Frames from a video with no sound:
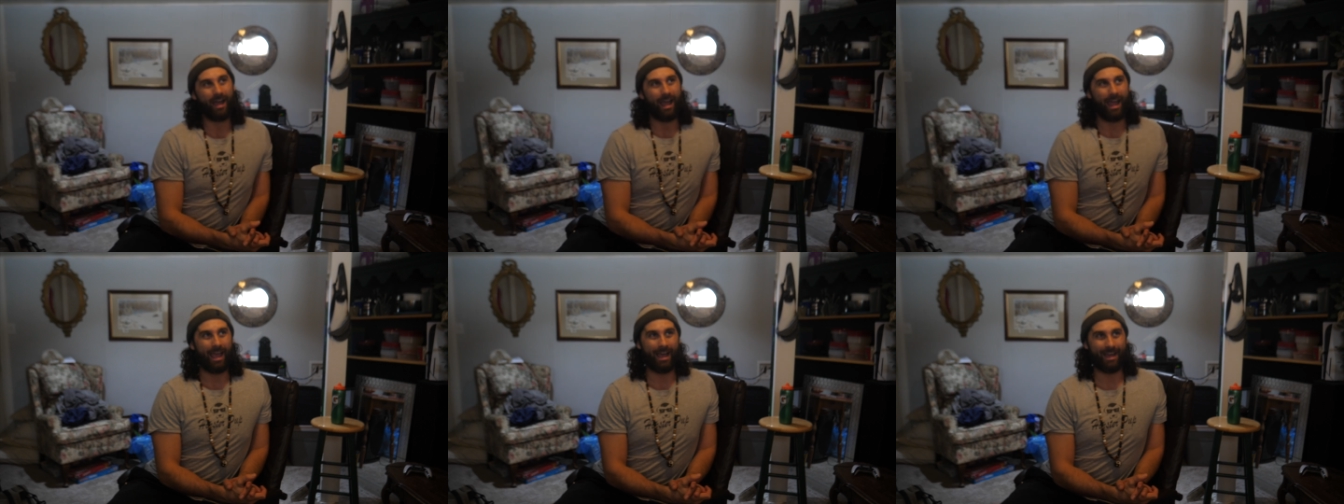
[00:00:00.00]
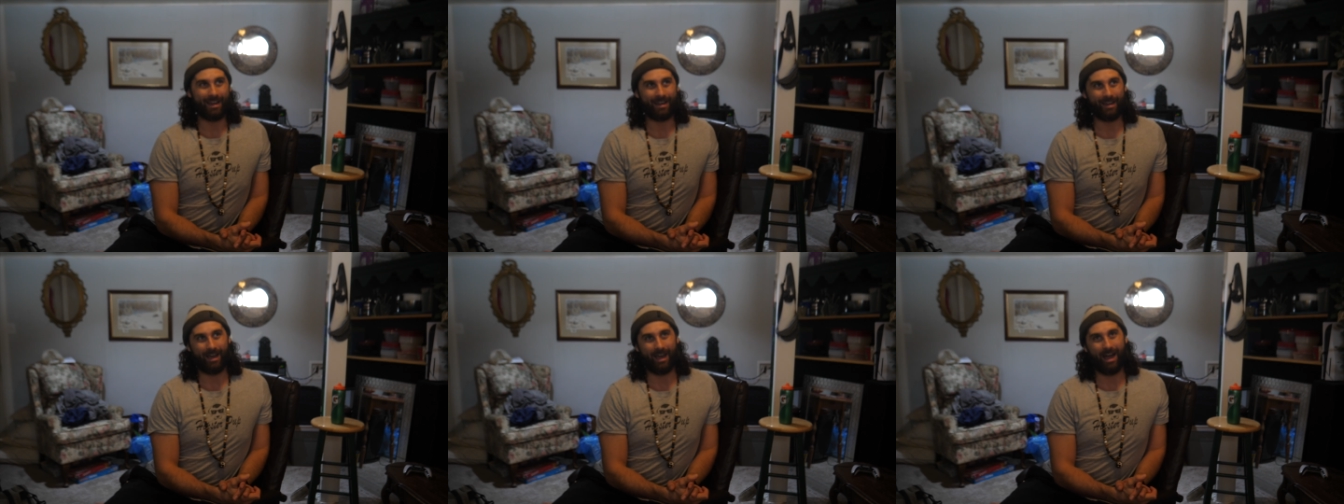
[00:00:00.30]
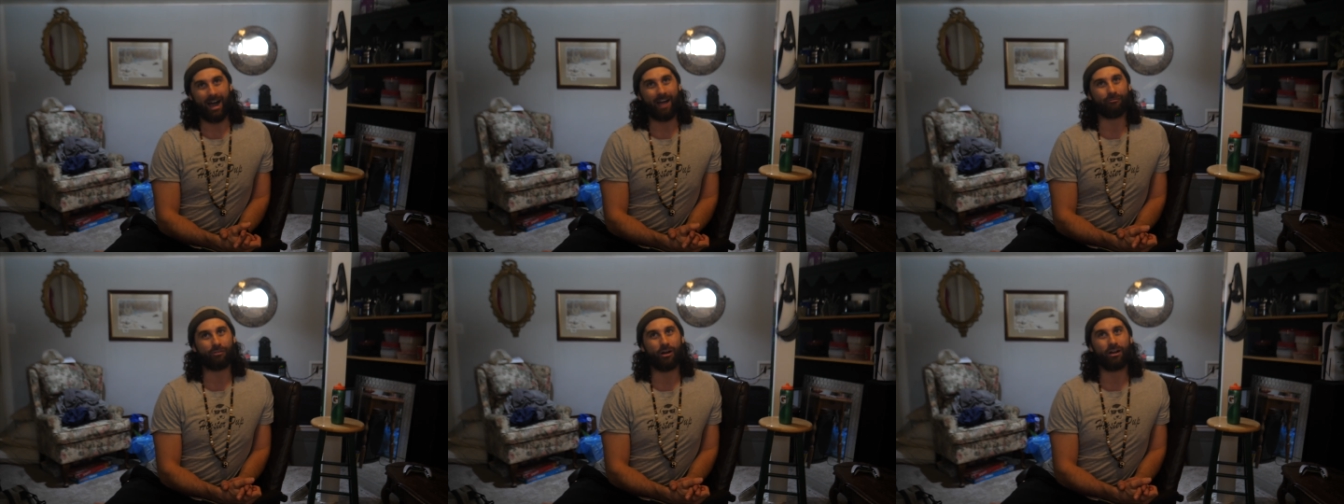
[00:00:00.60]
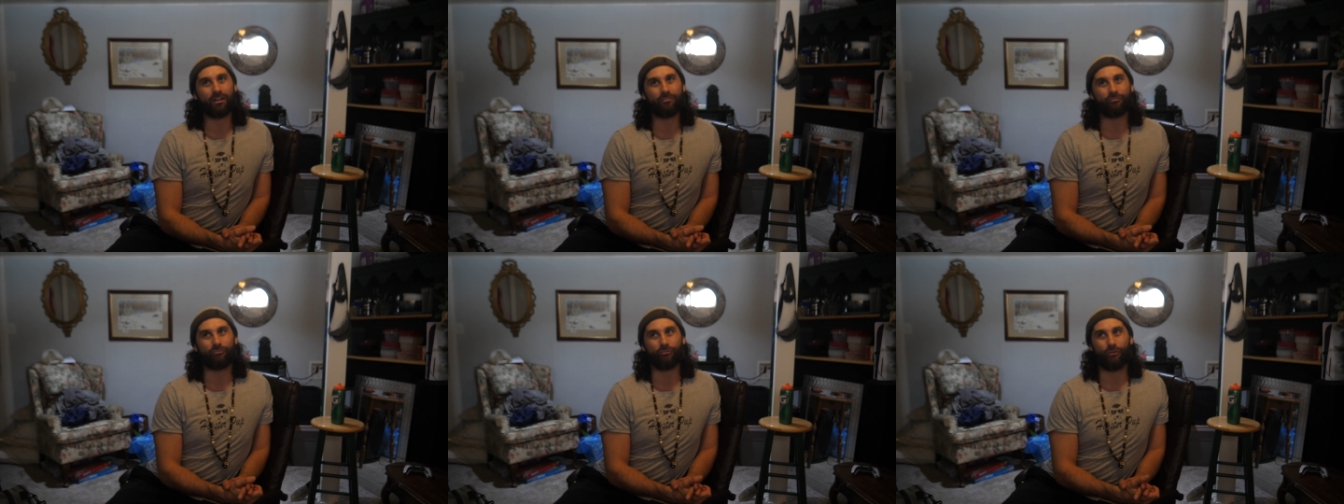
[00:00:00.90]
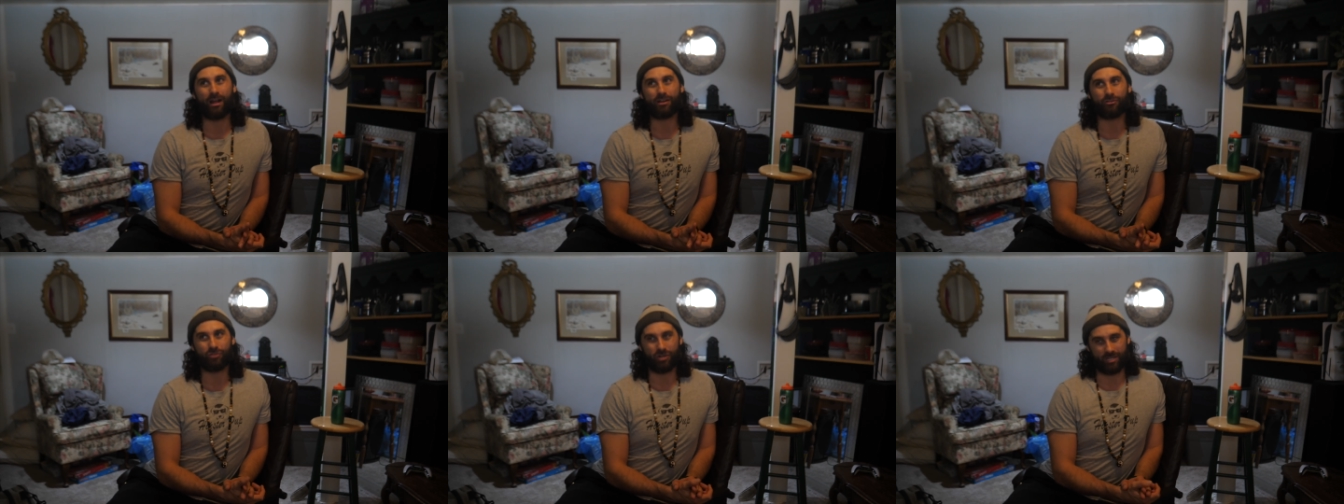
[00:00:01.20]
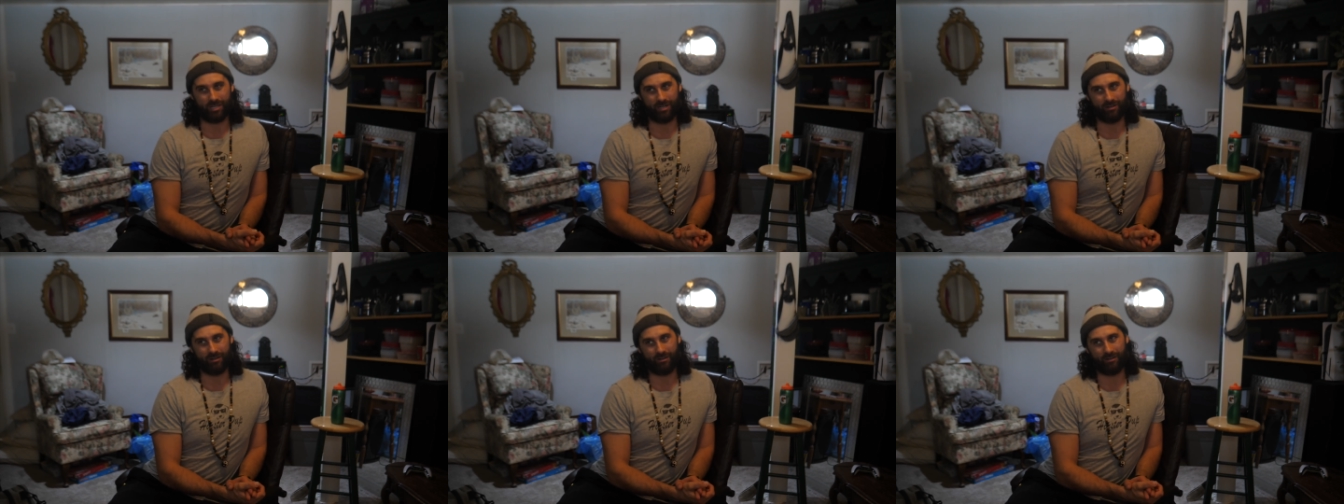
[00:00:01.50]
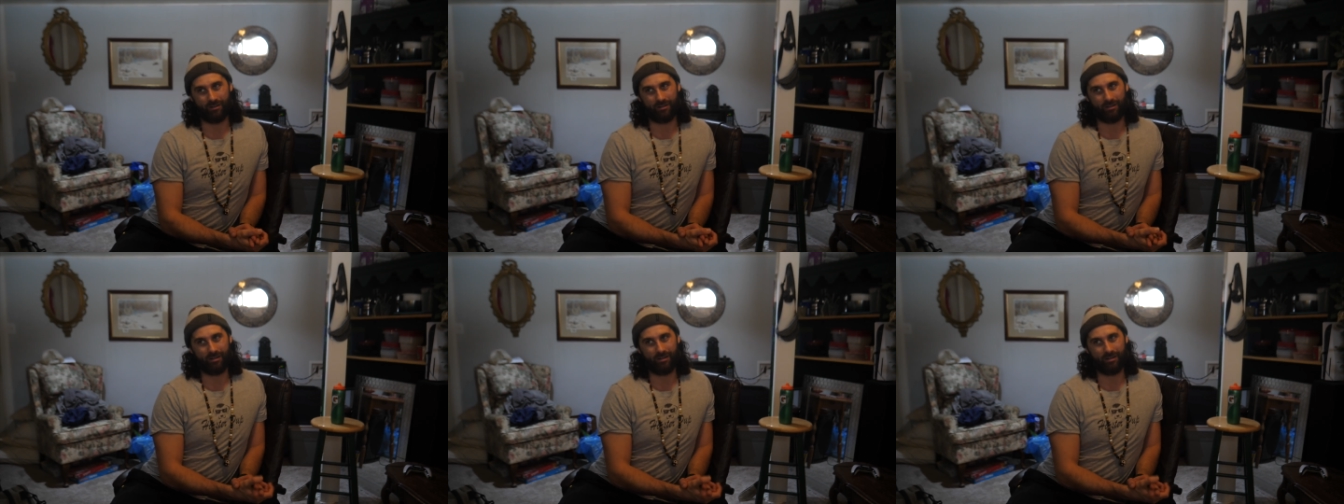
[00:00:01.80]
And I've gone to Fredericton.